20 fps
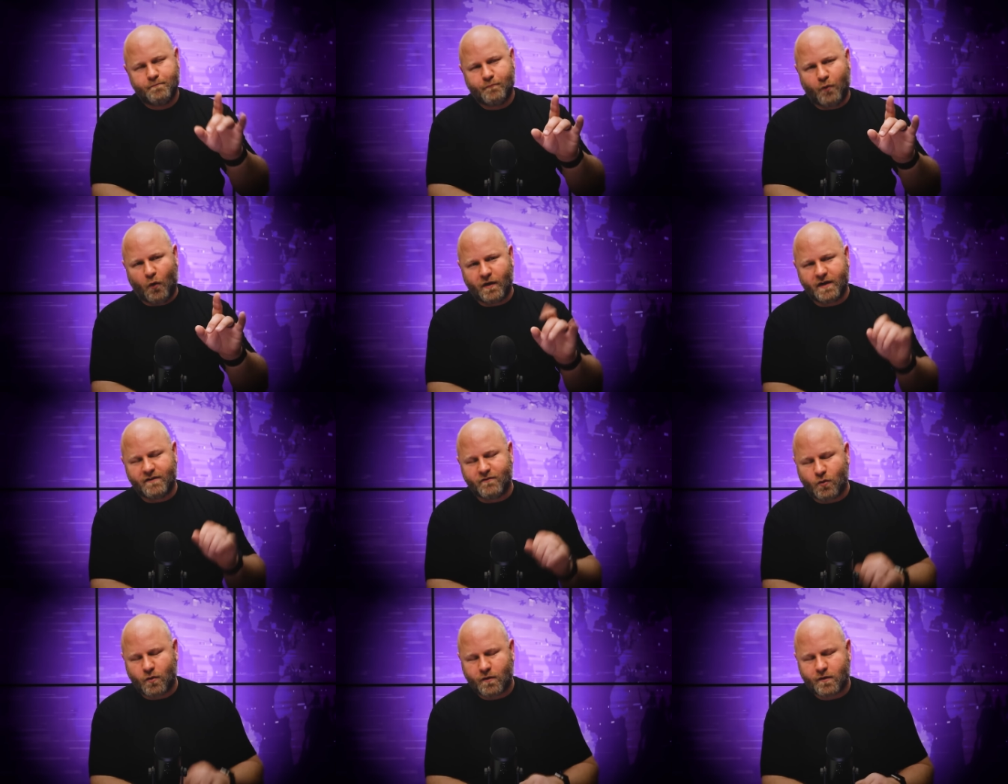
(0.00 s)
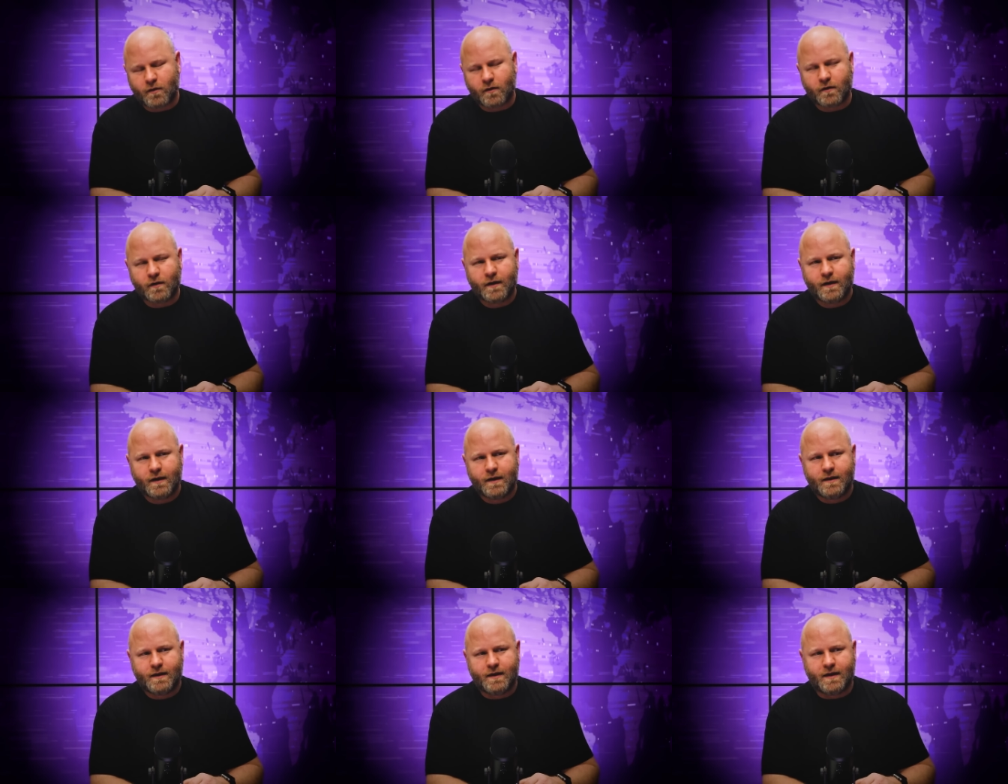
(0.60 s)
Point of order,
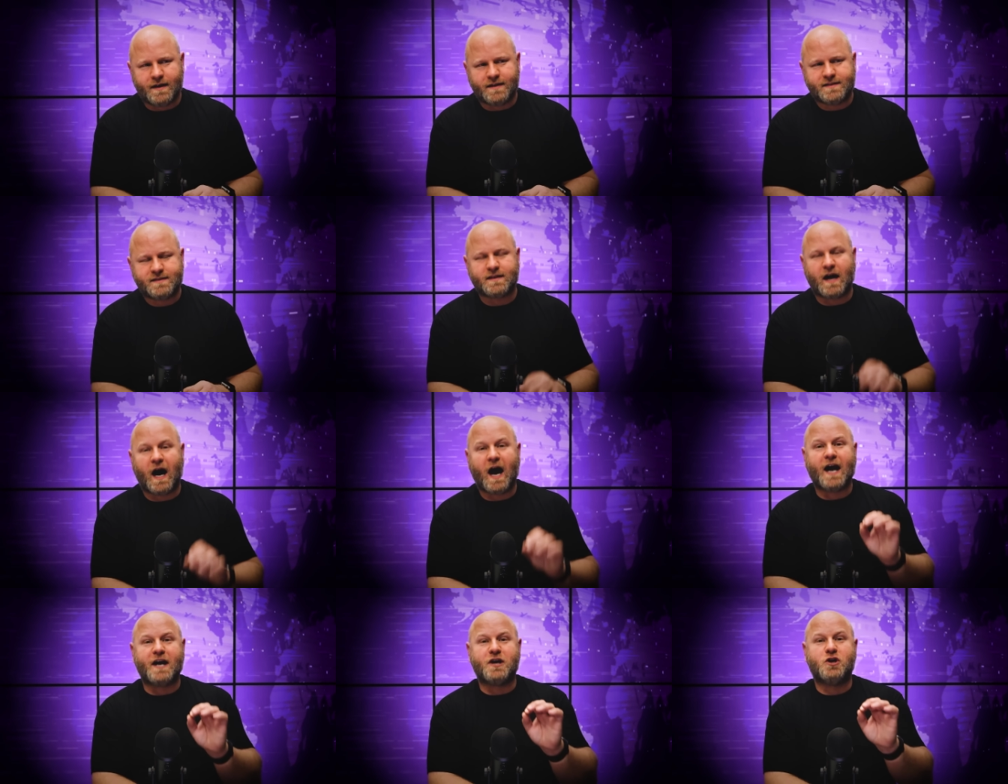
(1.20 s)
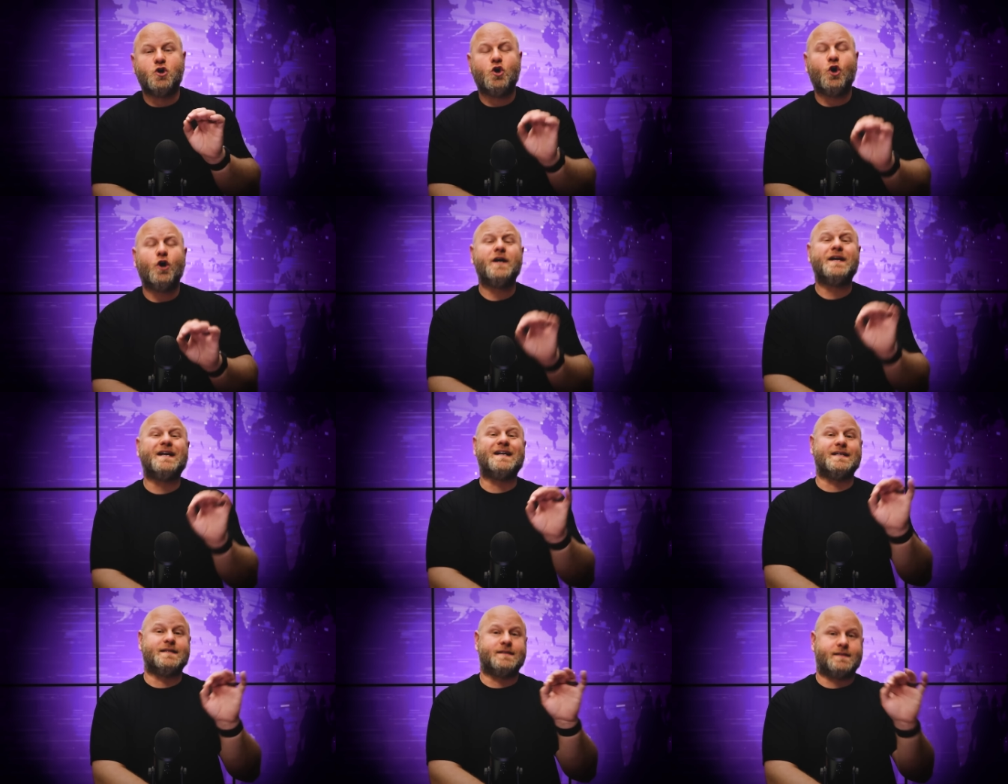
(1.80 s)
it's I
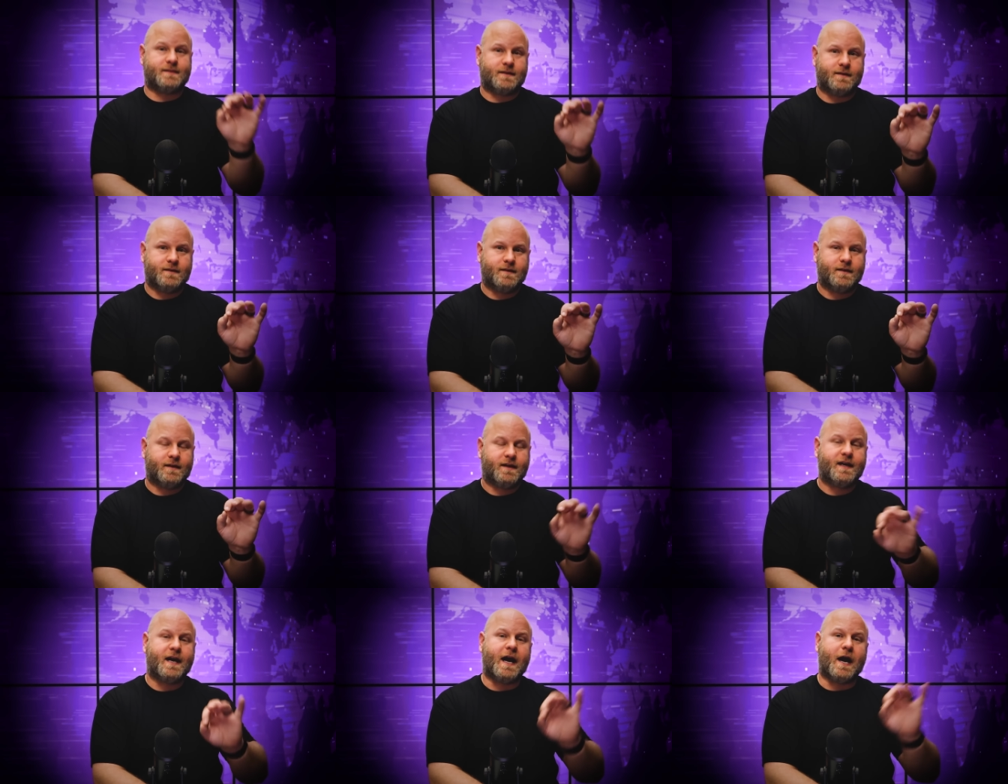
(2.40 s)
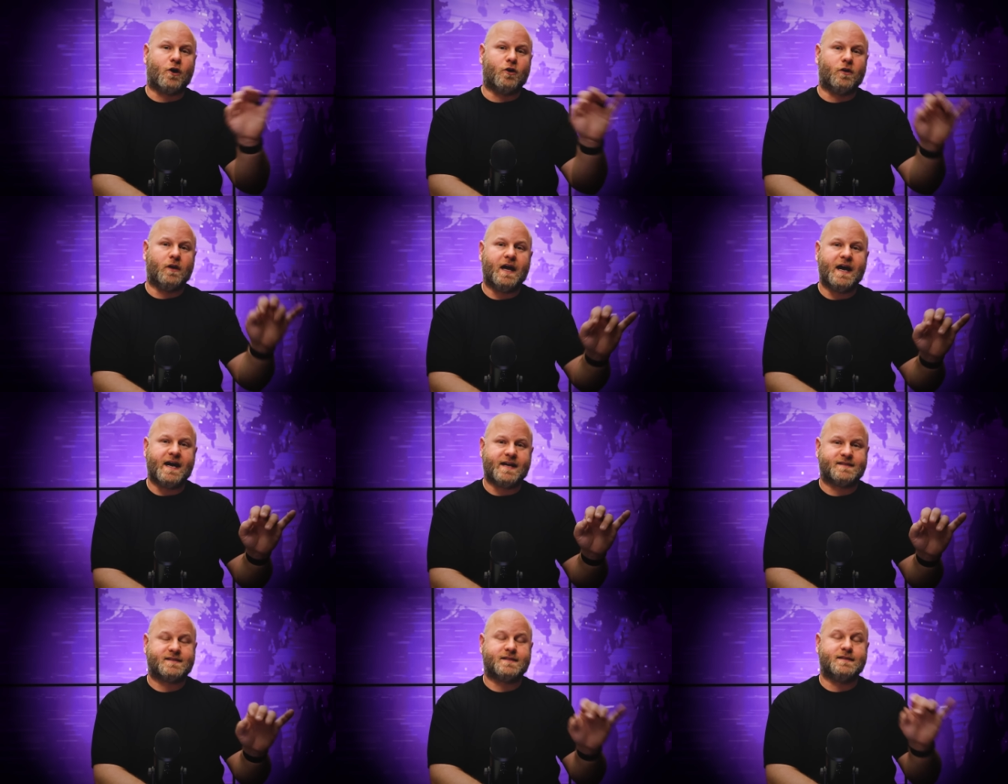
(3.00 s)
couldn't care
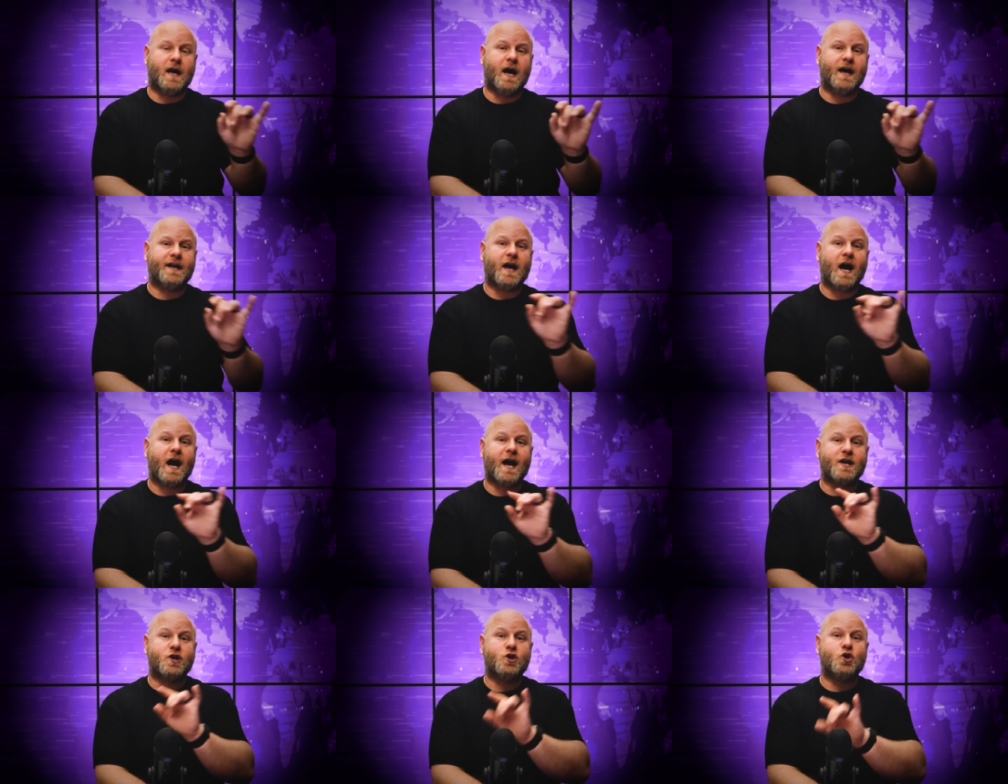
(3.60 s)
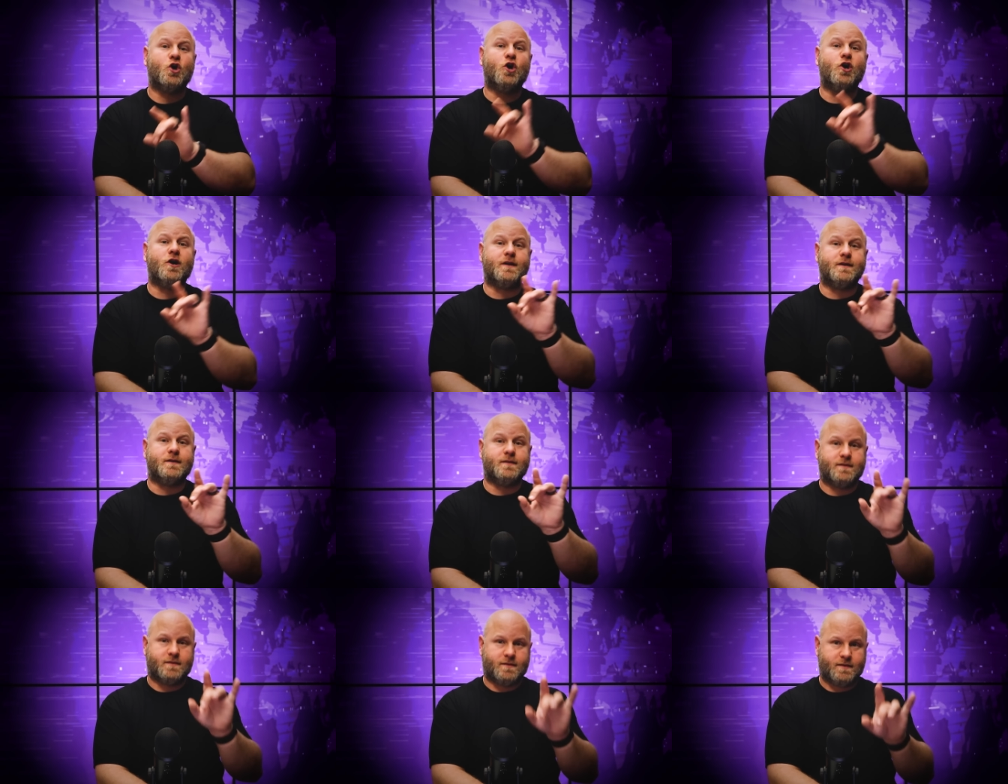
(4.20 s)
less, not I
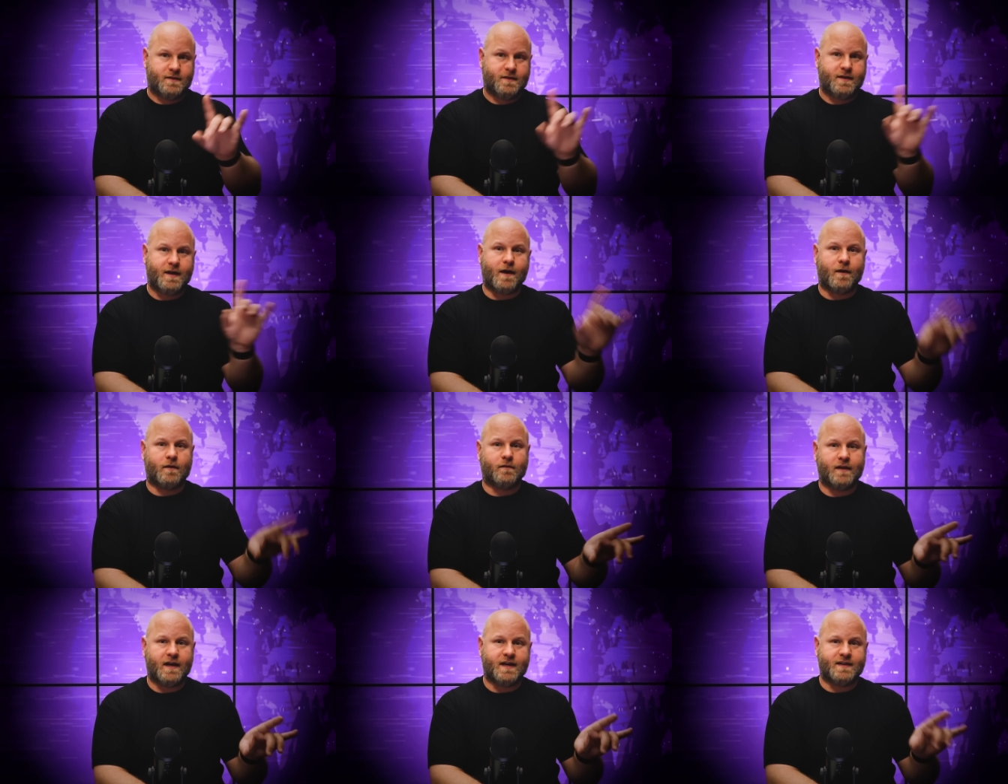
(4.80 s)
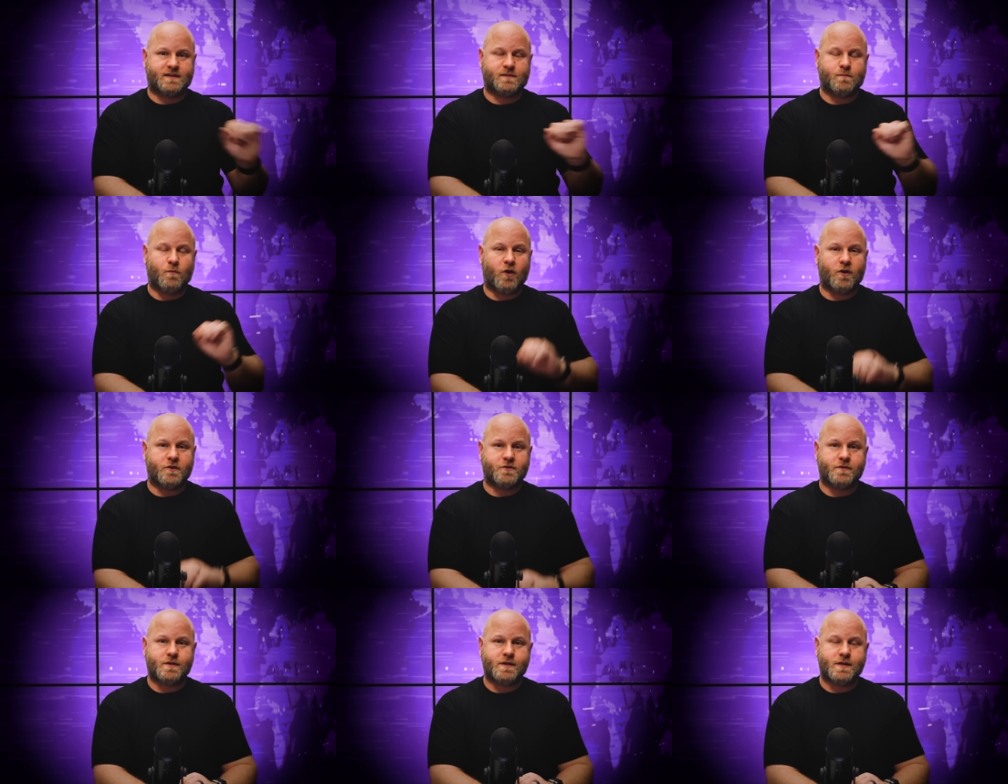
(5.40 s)
could care less,
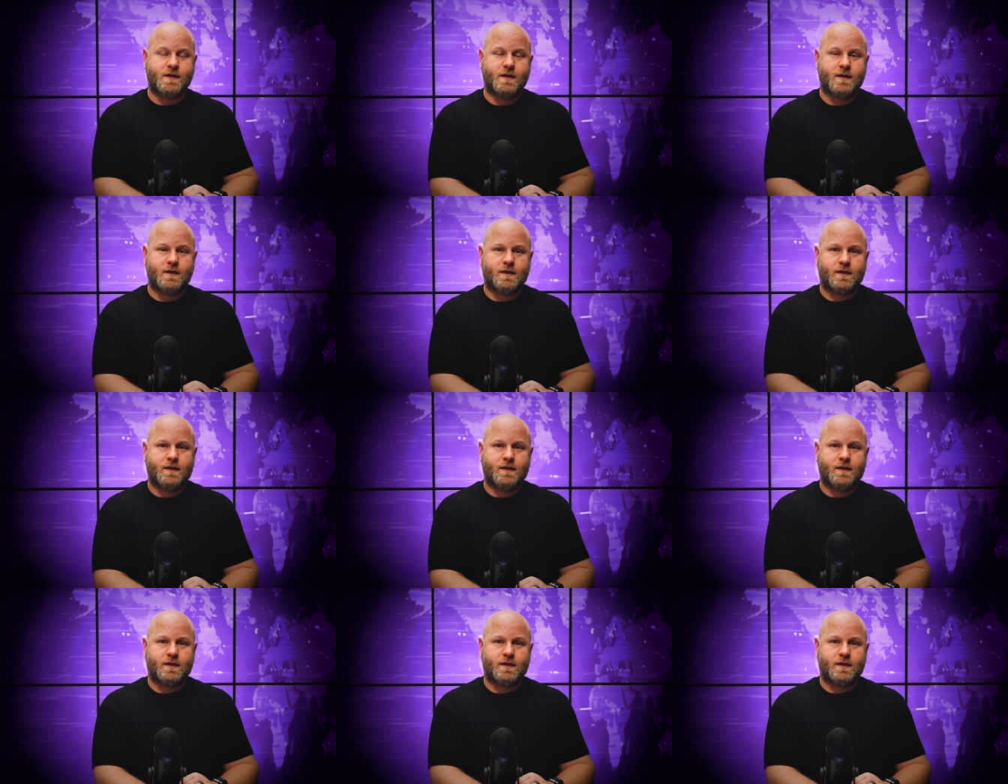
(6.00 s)
Marjorie.